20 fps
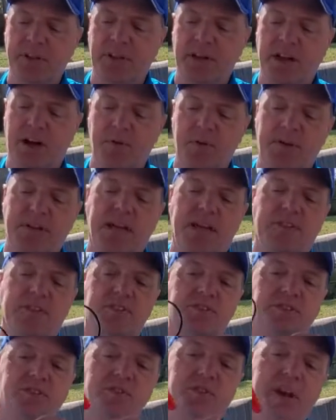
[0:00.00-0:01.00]
I want to take the
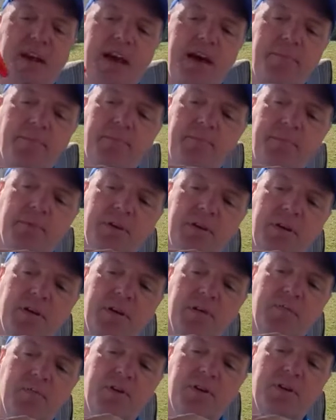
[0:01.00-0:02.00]
screw cap,
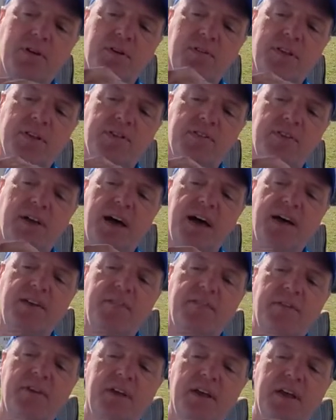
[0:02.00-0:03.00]
put it on this side,
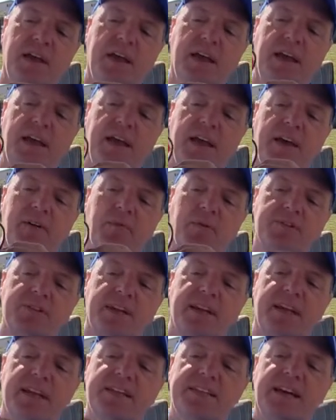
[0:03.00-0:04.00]
and once I
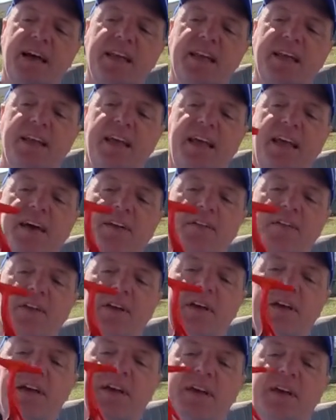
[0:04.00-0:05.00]
get it tightened down,
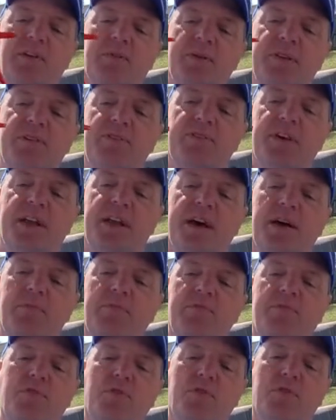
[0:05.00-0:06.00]
it'll be set up
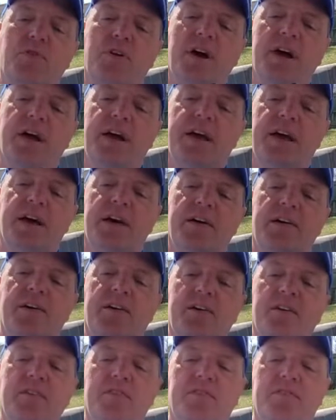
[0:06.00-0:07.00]
for a
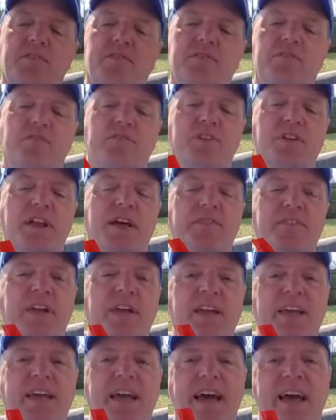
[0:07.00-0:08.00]
for
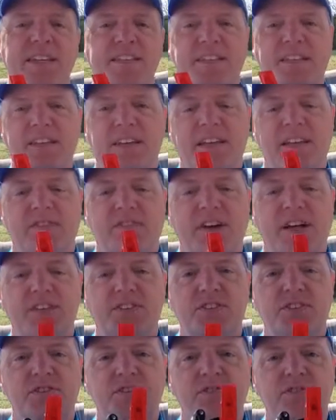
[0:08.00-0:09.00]
left-handed casting, if
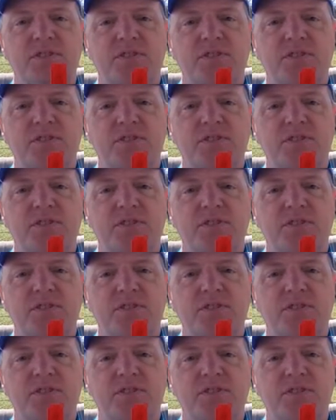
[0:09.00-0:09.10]
that's your